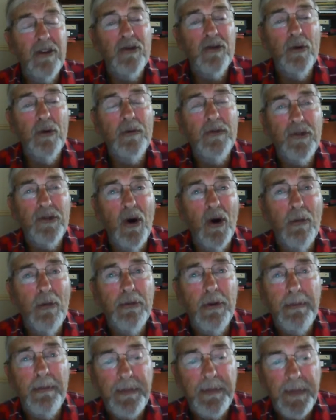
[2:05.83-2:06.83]
should have
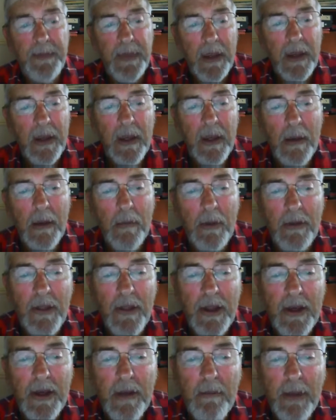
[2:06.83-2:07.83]
stopped, but
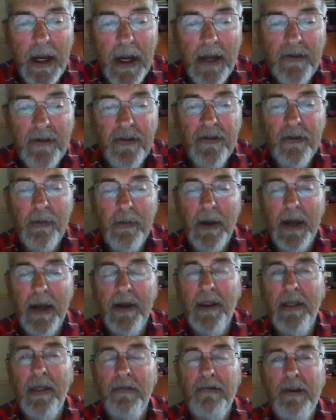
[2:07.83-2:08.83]
they did
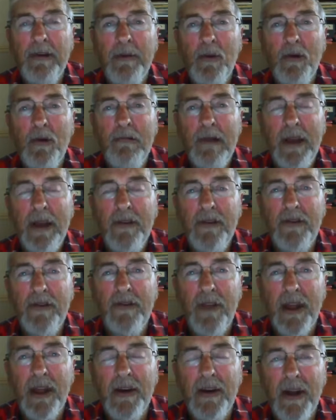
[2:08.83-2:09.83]
participate in 3 more races
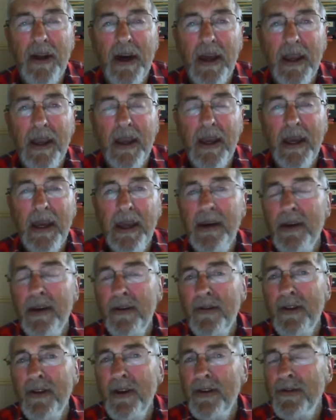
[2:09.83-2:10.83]
that day, and
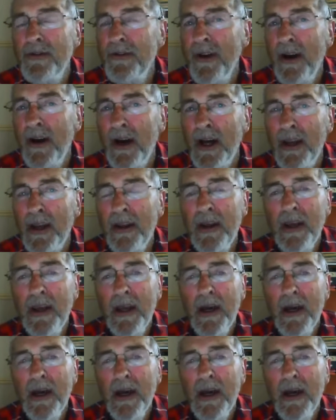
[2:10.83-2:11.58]
as an aside,